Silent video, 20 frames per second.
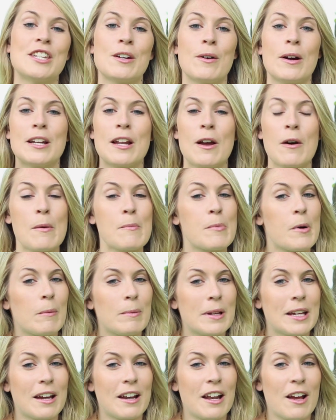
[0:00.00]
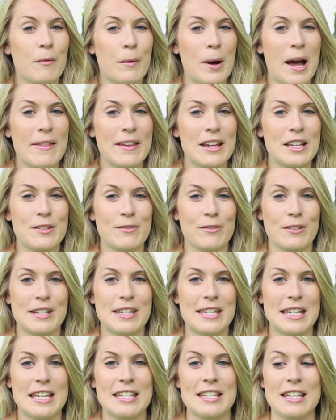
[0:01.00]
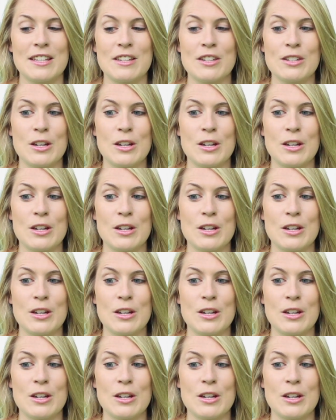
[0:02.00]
so I know I'm probably gonna wear these for a season.